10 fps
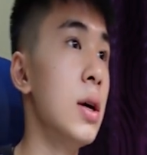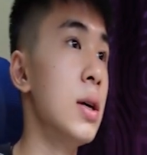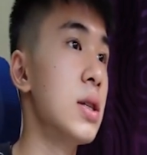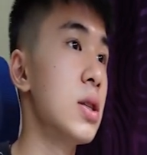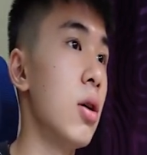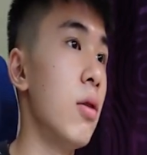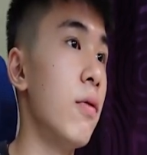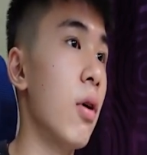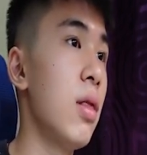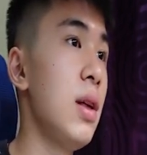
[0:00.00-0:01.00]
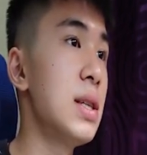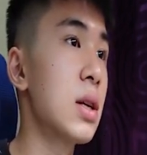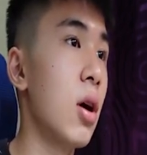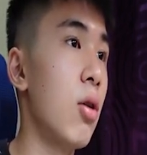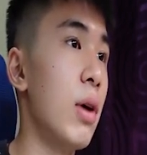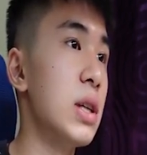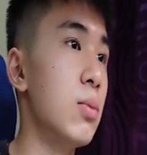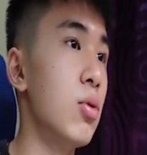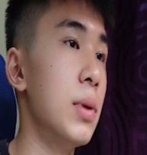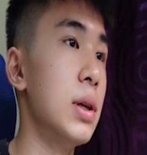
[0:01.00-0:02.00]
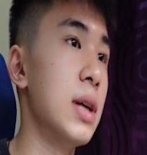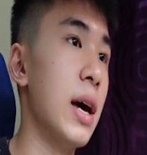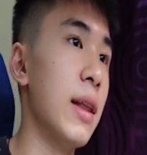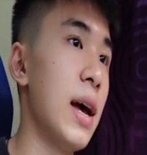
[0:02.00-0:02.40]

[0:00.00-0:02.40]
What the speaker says: So for this clockwise moment and